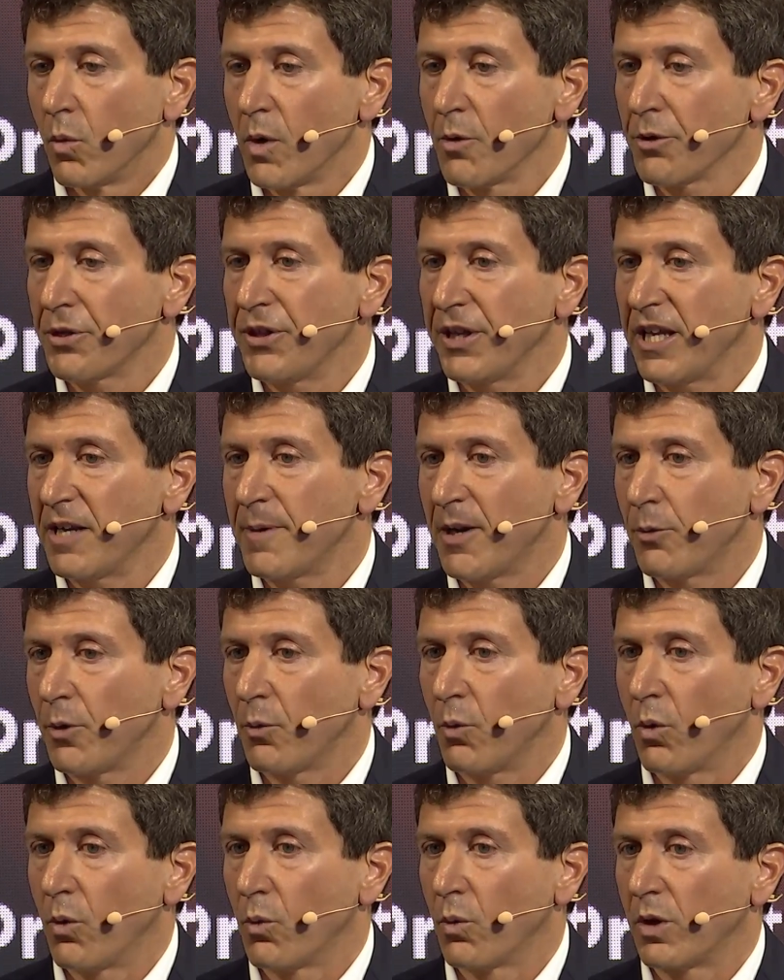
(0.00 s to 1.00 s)
we were thinking about,
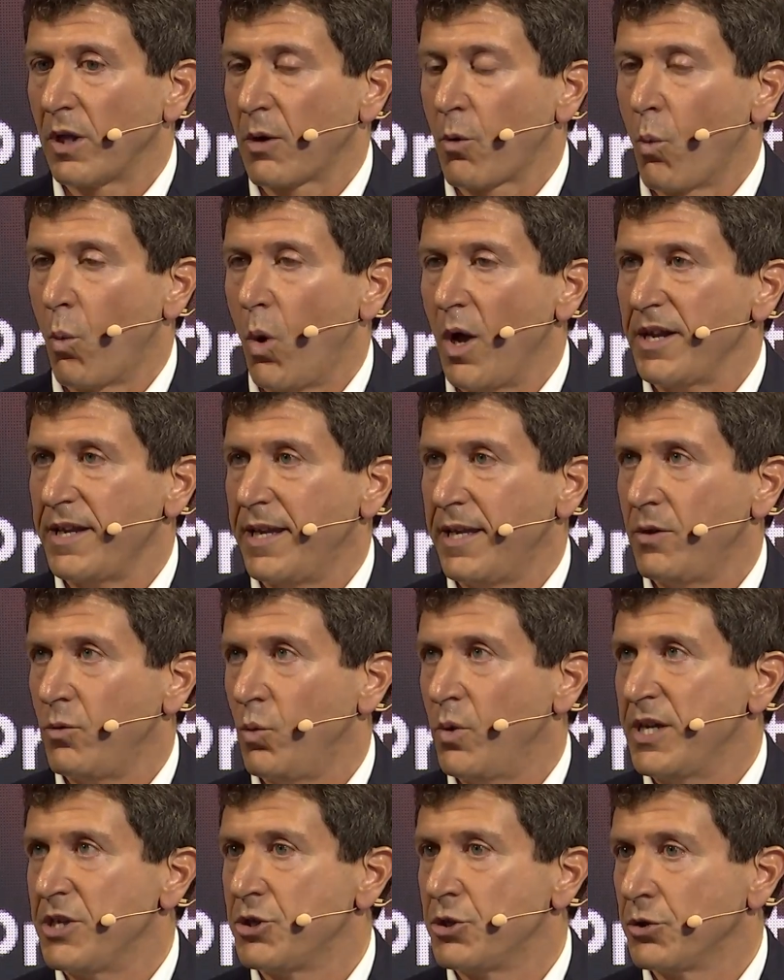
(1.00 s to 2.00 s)
well, like, what
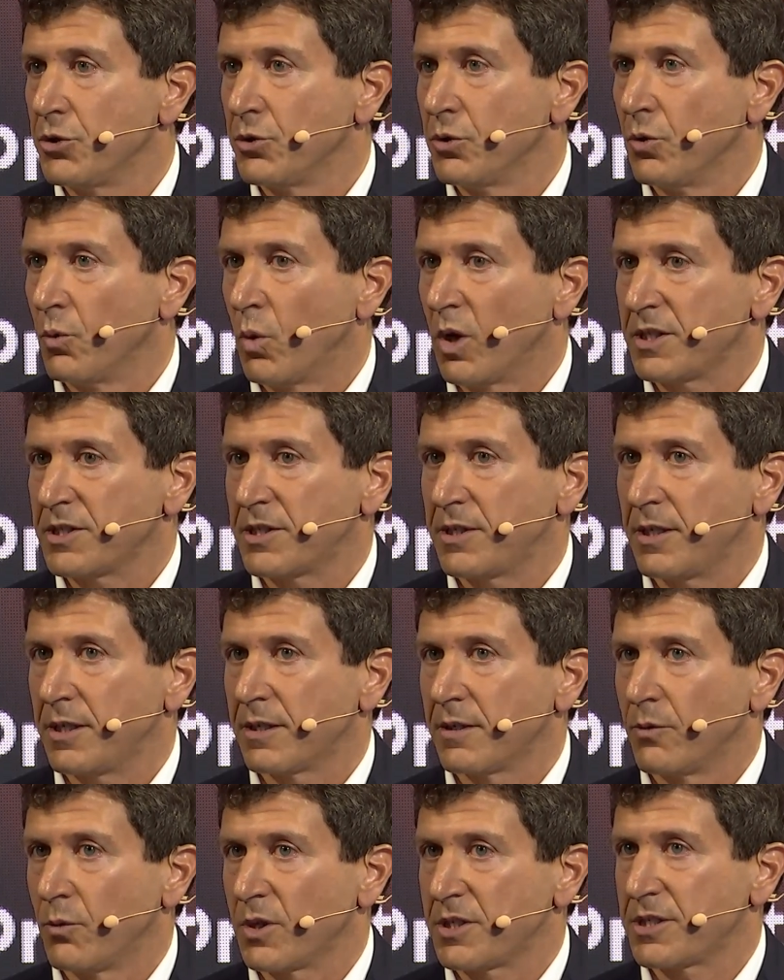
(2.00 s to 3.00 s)
can we do? What's
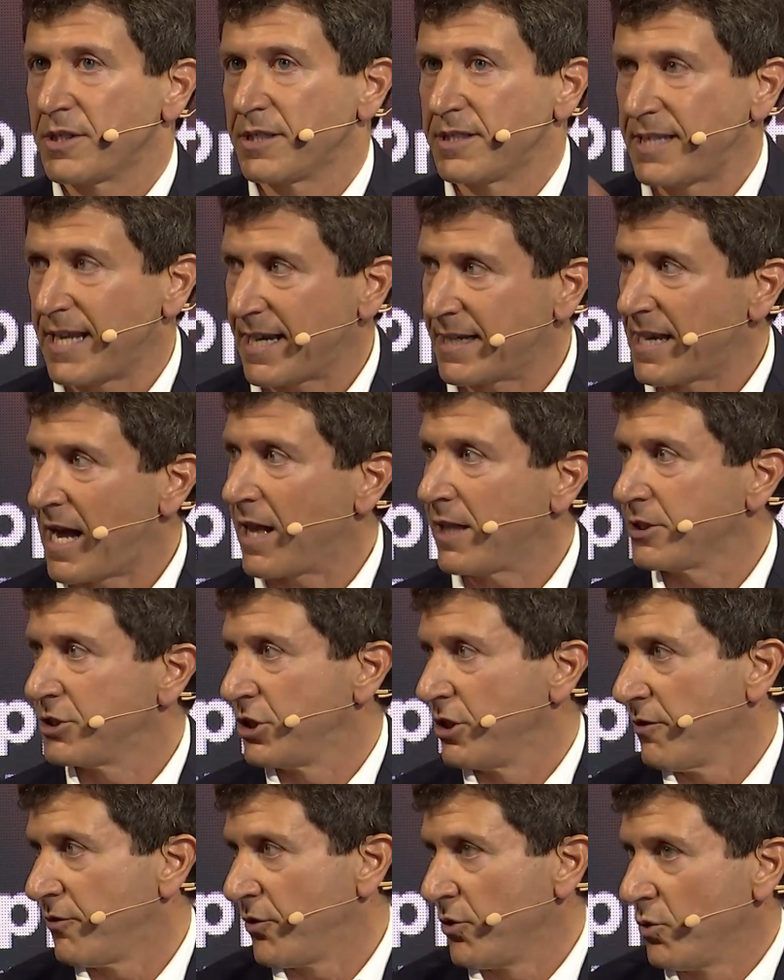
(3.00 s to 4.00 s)
the, what's the
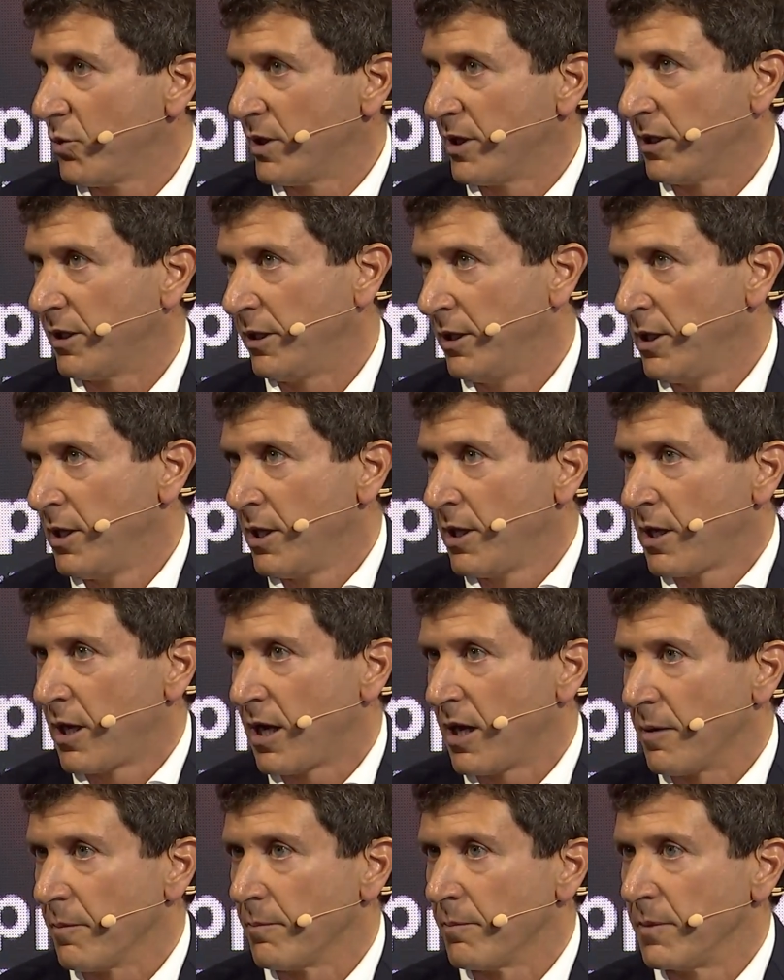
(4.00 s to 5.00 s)
technology, if you will,
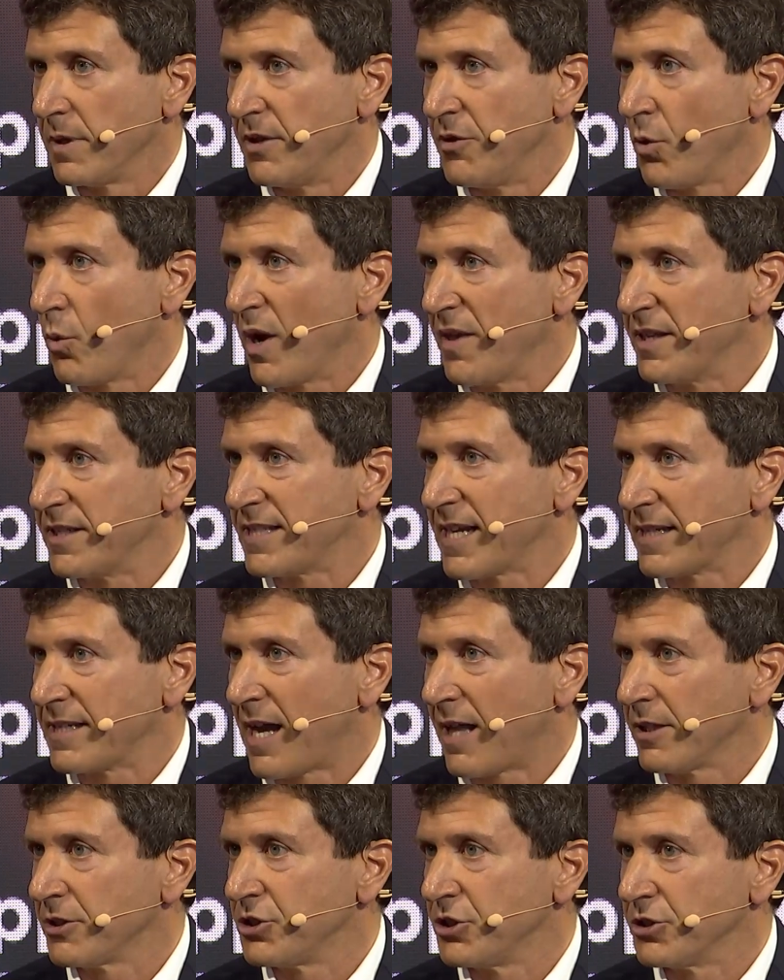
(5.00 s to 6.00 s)
um, in the way that
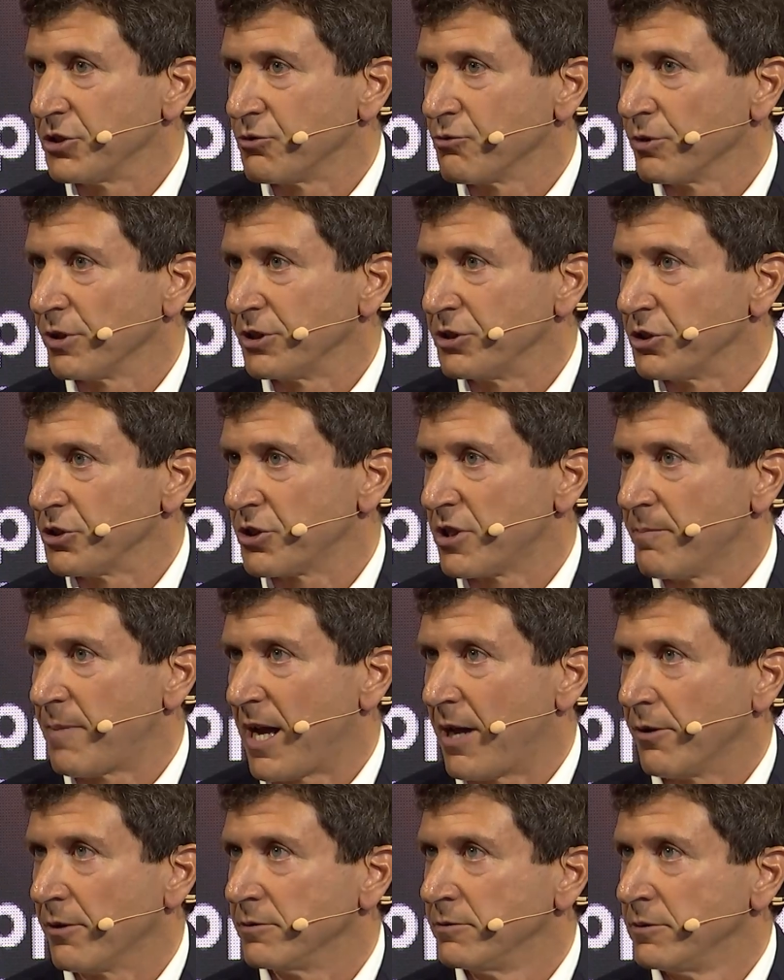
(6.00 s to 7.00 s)
technology is really just
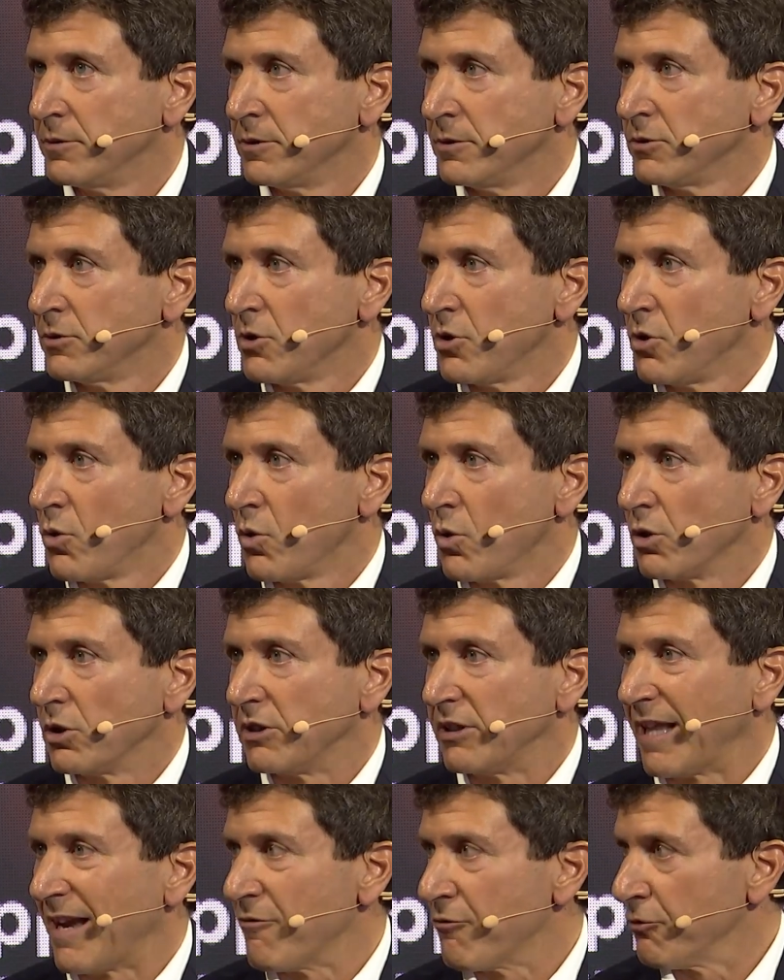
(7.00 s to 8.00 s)
about
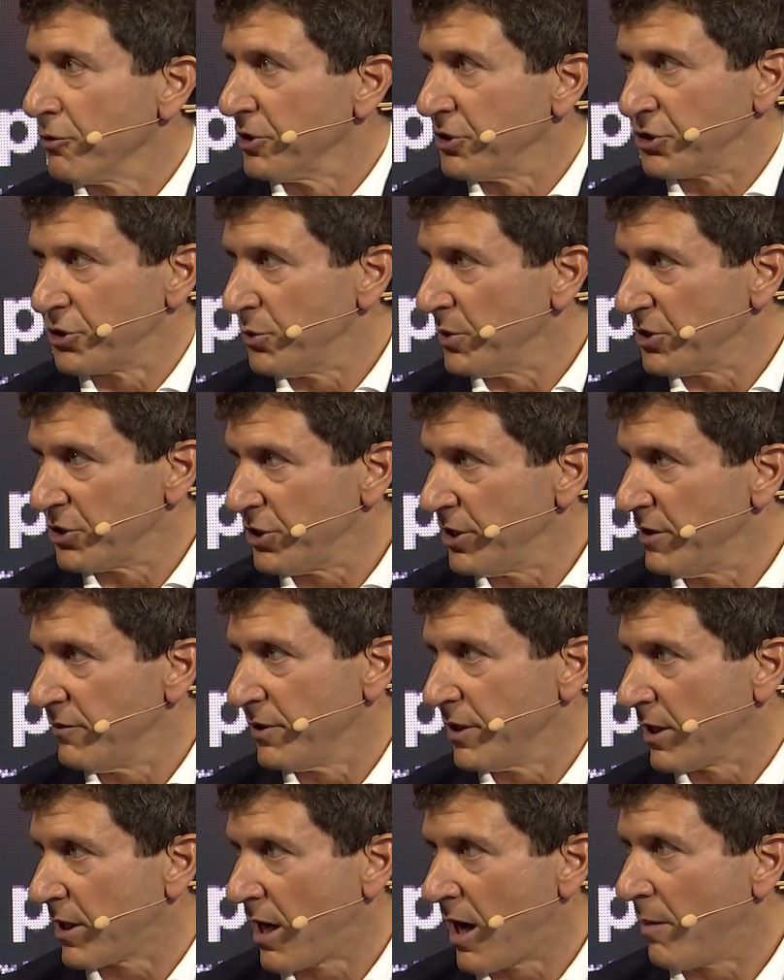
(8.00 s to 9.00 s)
leverage to
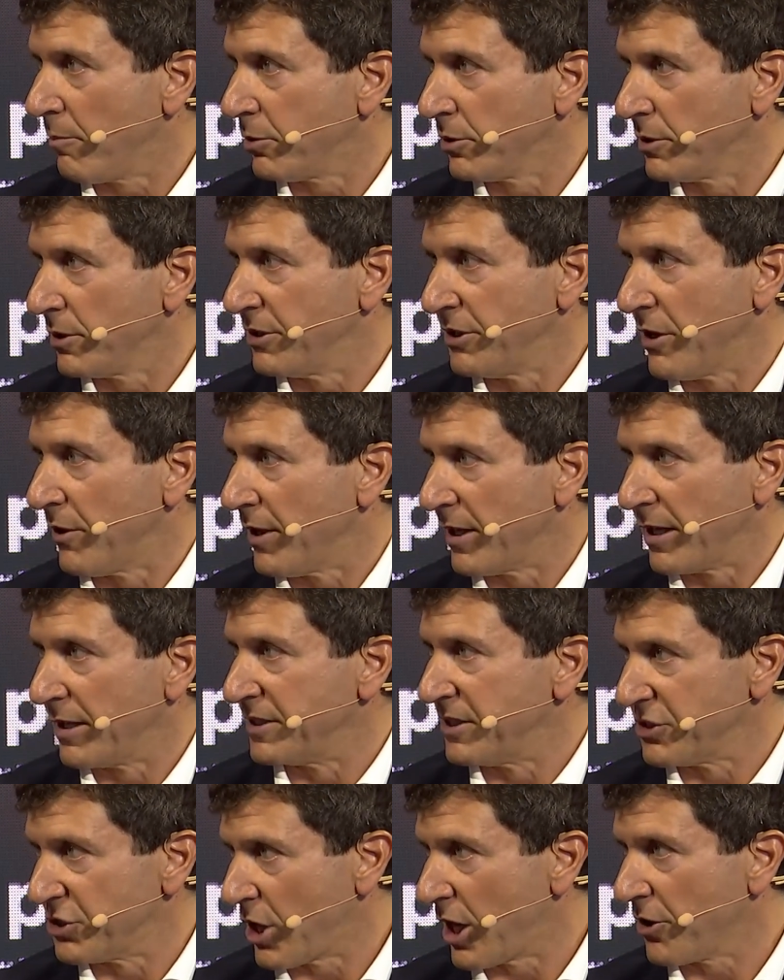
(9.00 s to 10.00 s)
achieve an accompli- you know,
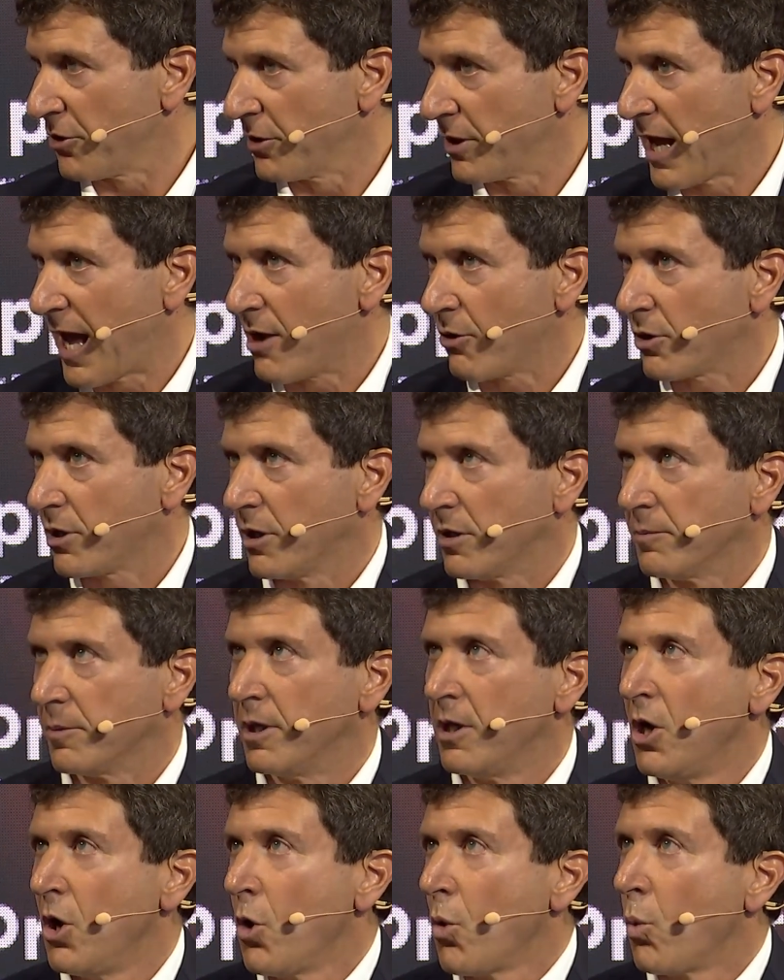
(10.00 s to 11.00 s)
a desired outcome.